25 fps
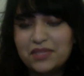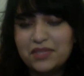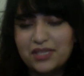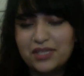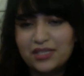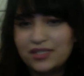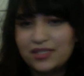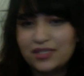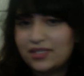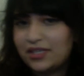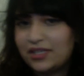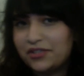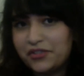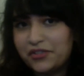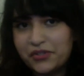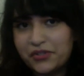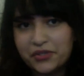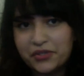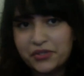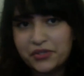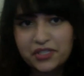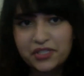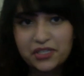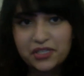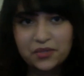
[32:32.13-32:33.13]

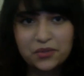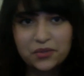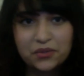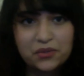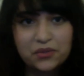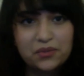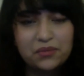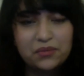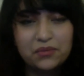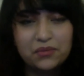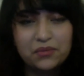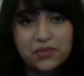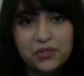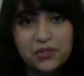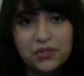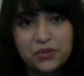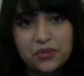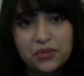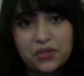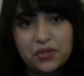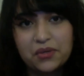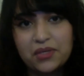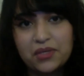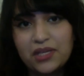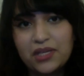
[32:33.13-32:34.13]
essential to
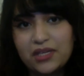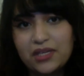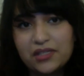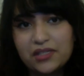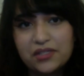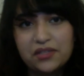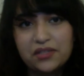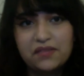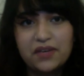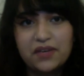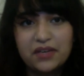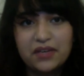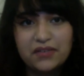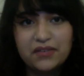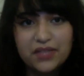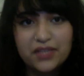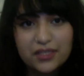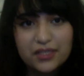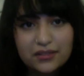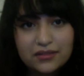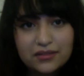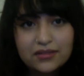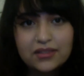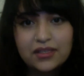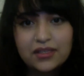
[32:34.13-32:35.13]
studio glass
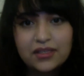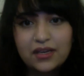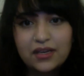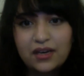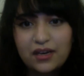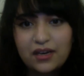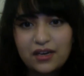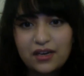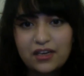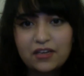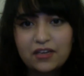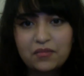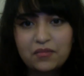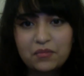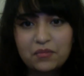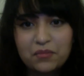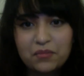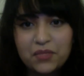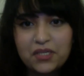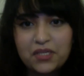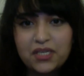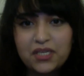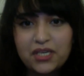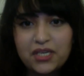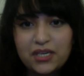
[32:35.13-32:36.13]
surviving um,
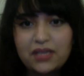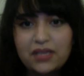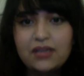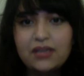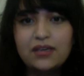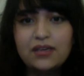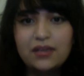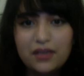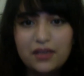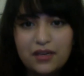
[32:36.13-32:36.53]
today